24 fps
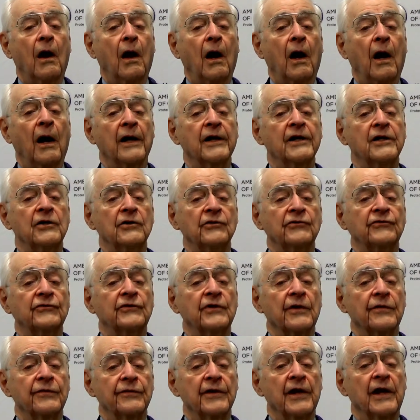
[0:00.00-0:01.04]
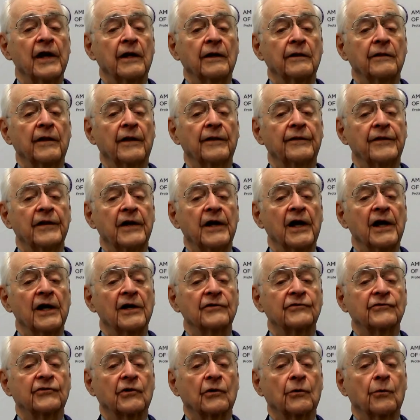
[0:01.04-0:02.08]
I used to think that the
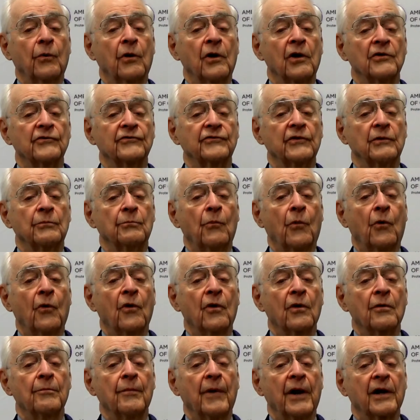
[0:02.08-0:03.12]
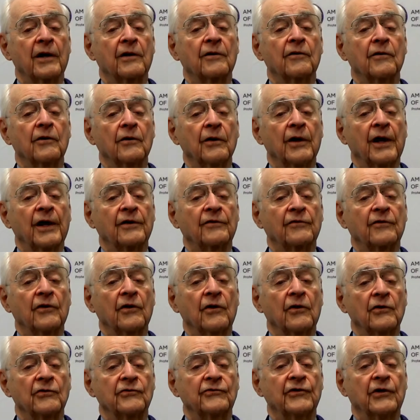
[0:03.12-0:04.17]
answer was the more
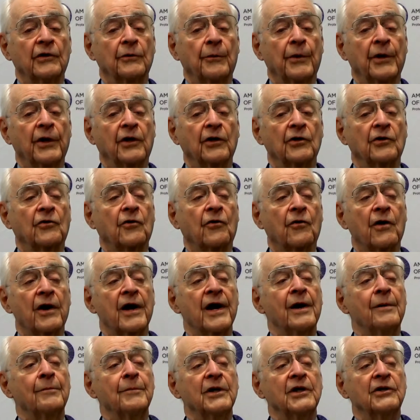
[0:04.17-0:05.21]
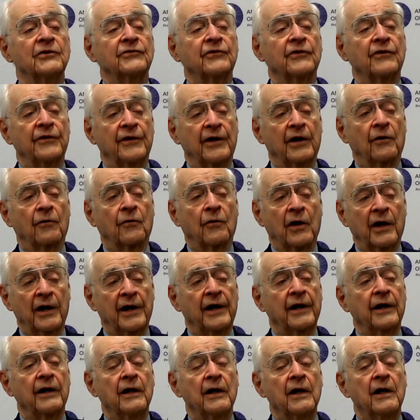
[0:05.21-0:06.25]
microelectrodes that we could cram into the array,
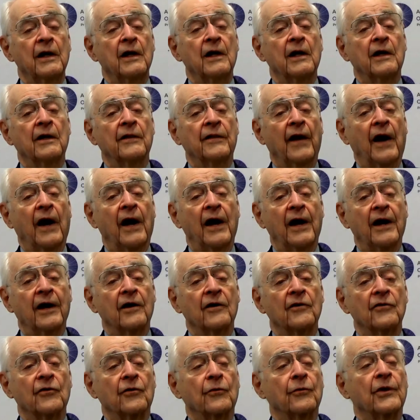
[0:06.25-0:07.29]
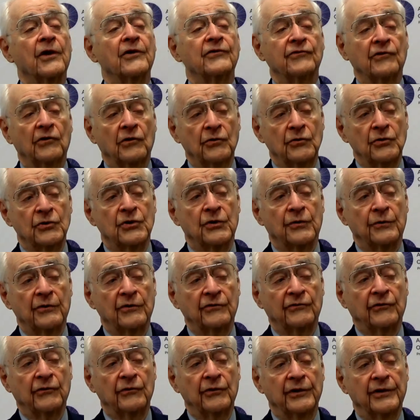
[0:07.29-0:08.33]
the higher the resolution
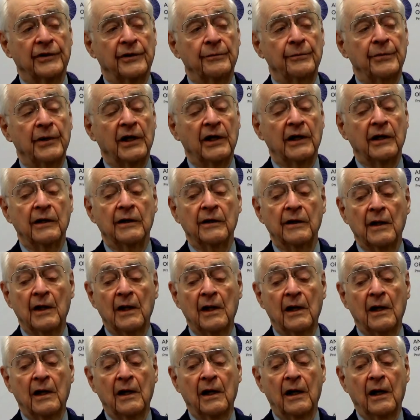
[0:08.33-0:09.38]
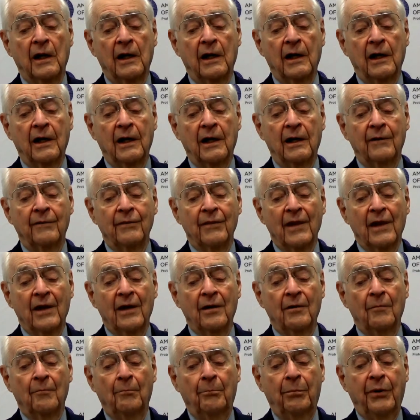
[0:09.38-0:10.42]
is going to be.
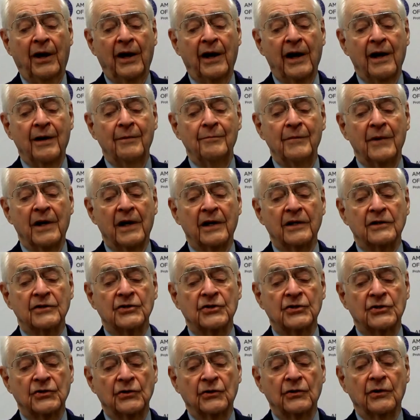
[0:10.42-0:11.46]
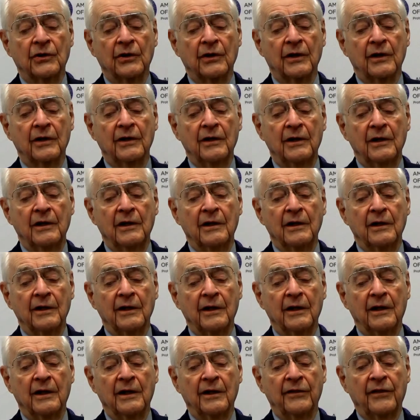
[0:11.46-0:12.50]
But I'm not sure
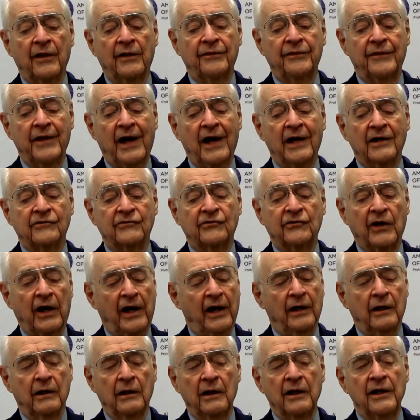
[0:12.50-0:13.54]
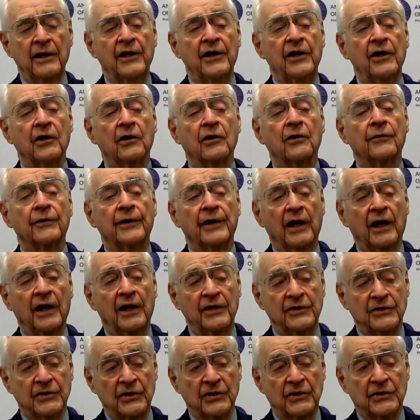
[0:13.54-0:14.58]
that that's a linear
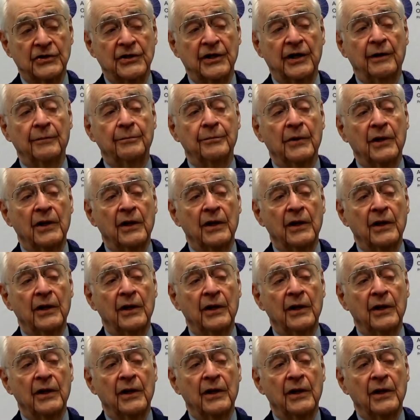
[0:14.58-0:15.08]
relationship.